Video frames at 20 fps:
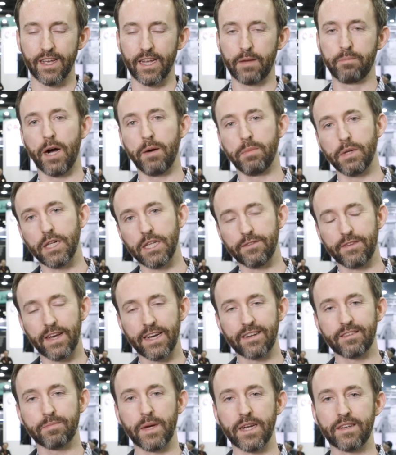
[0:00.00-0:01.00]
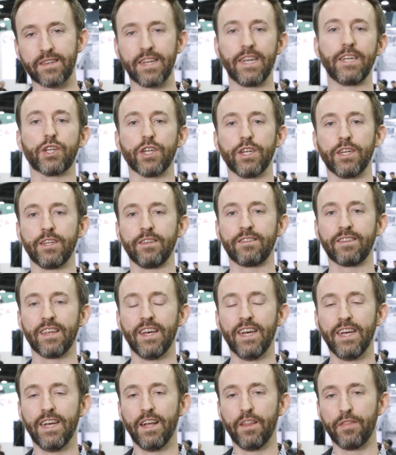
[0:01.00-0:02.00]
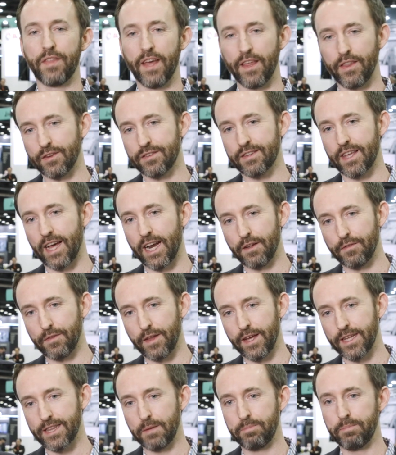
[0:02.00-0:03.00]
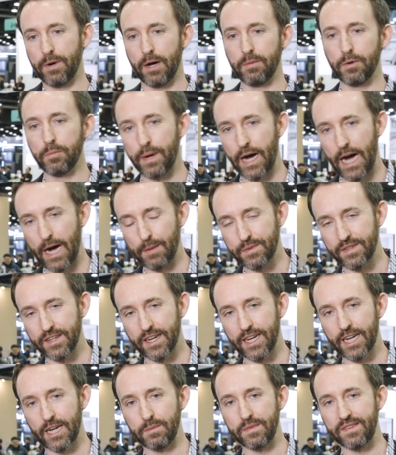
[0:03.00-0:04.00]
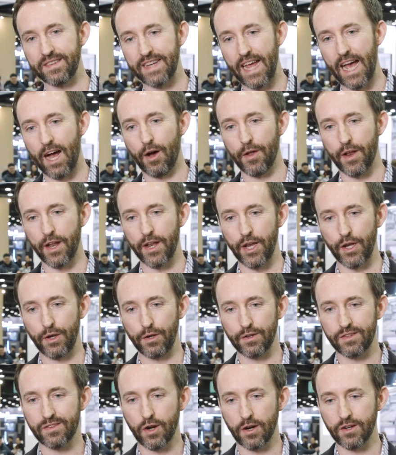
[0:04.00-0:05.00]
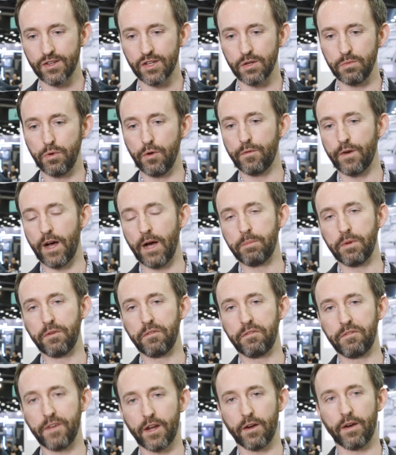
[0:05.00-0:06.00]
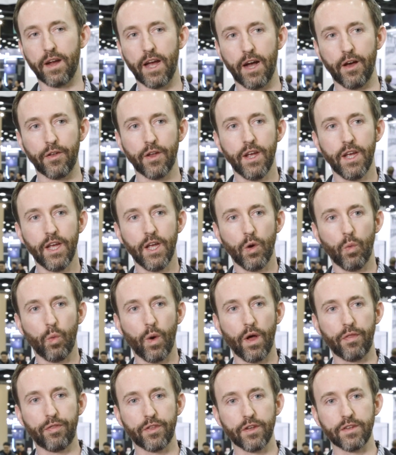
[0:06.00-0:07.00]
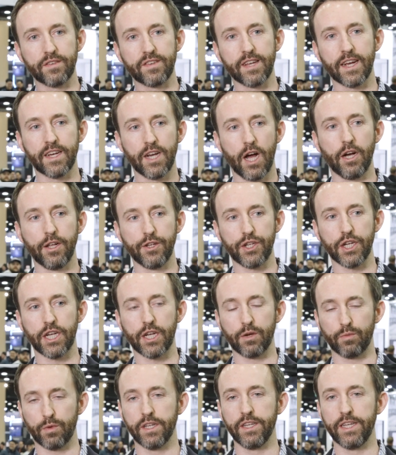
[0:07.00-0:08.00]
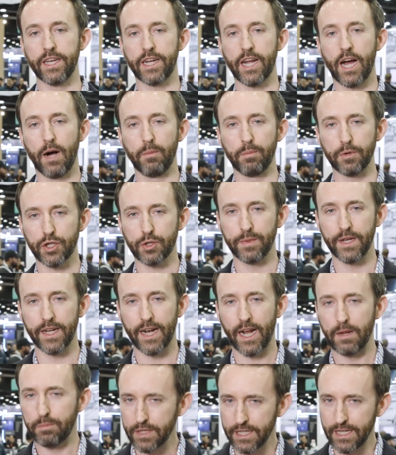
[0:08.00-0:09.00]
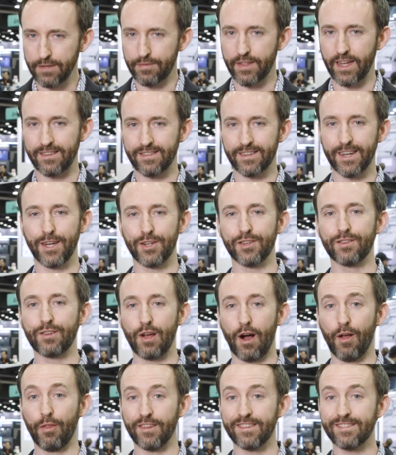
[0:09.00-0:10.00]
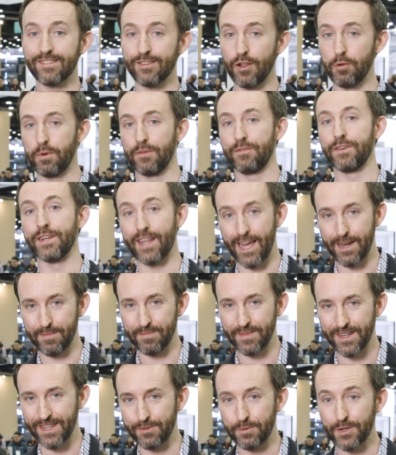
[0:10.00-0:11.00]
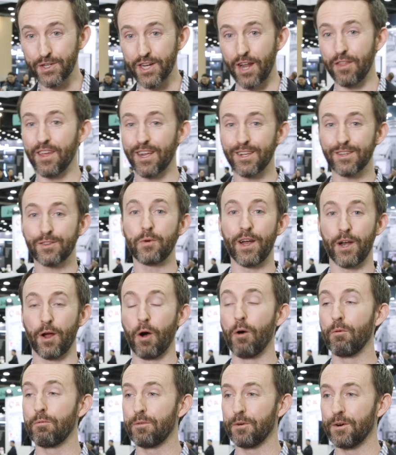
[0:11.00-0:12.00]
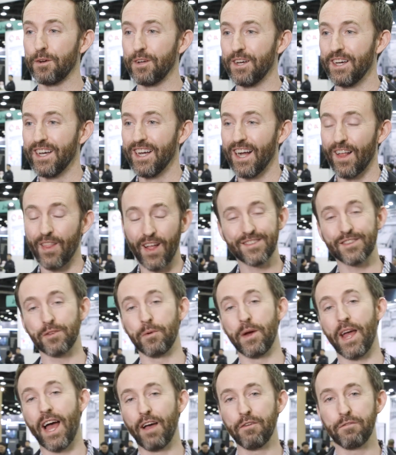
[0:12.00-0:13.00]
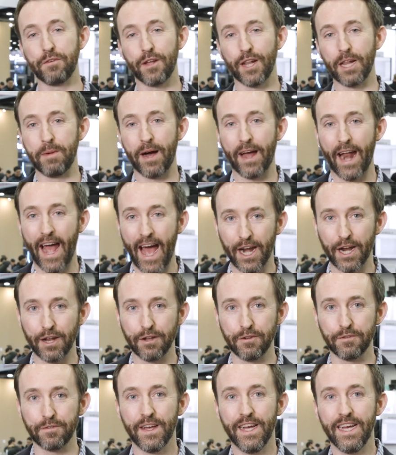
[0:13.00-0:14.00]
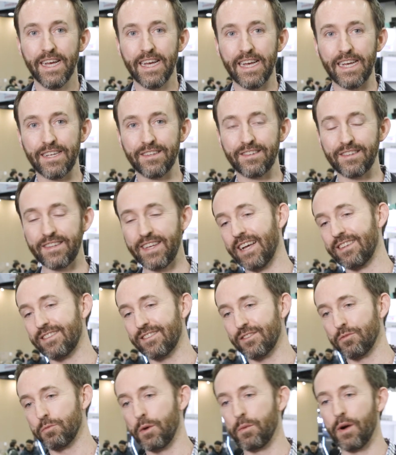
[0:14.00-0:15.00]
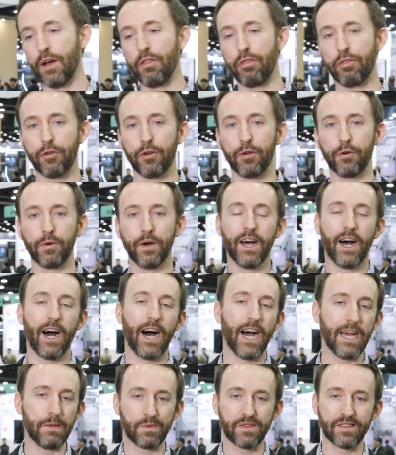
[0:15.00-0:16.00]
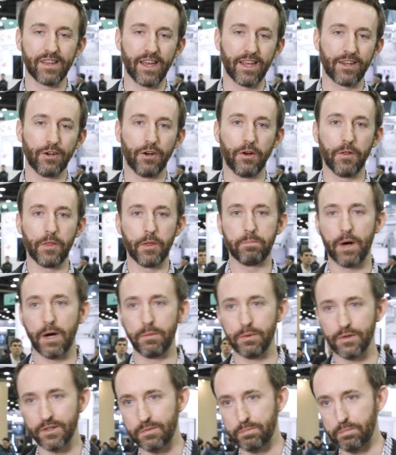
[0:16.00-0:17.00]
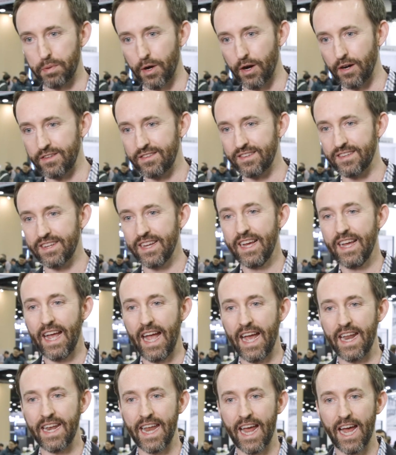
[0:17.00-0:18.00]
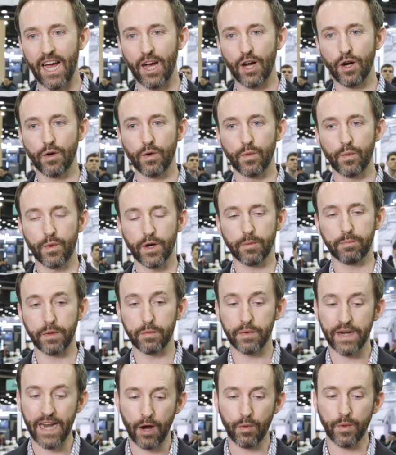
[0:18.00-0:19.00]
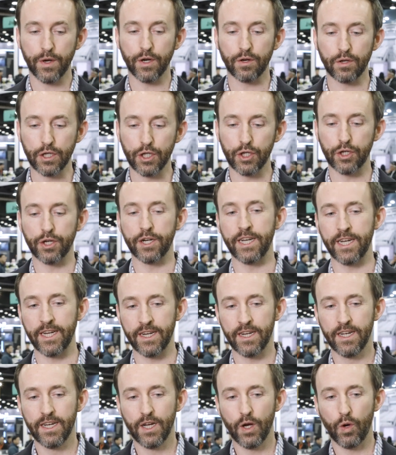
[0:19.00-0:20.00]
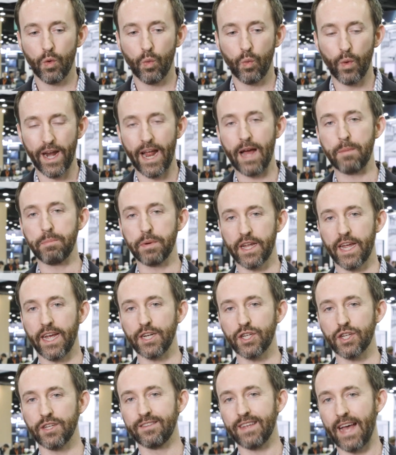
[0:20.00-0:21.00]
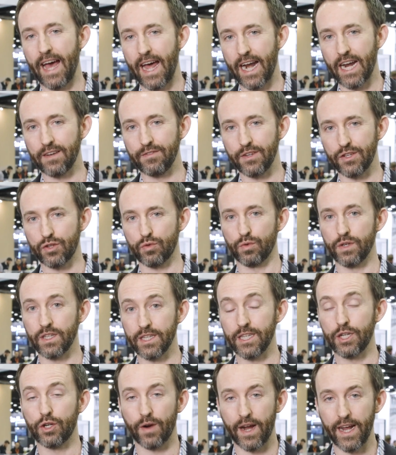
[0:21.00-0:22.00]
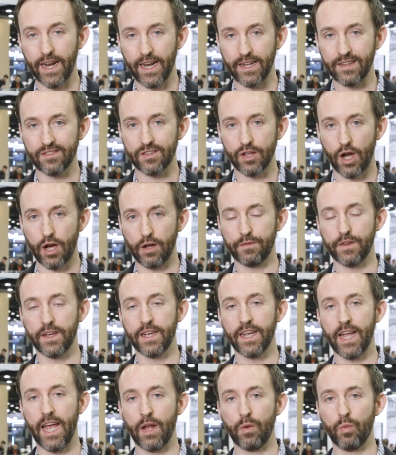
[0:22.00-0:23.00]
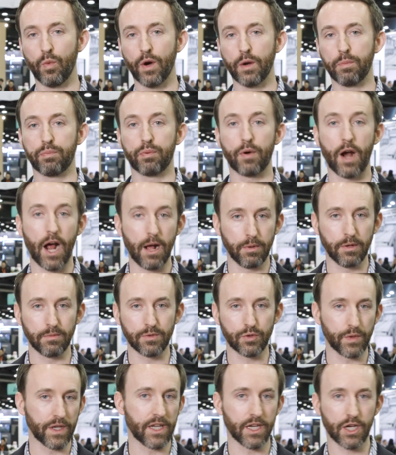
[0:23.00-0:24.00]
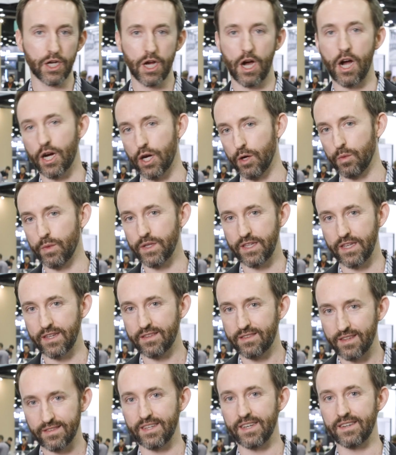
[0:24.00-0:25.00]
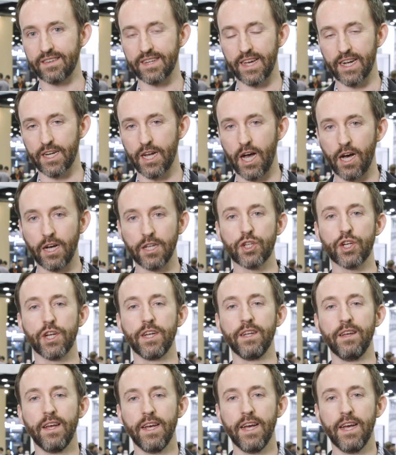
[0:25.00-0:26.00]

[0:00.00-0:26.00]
like bubble of expectations, then there's kind of like the bubble pops and it comes down, and then you start to move up and figure out what the technology can really accomplish. I believe that stage is called the slope of enlightenment, which I think is quite hopeful, and that's the way I feel about additive. Is yes, we went through a hype cycle, the bubbles burst, and now we are learning what applications additive is really great at solving and what problems we can conquer with the existing technology,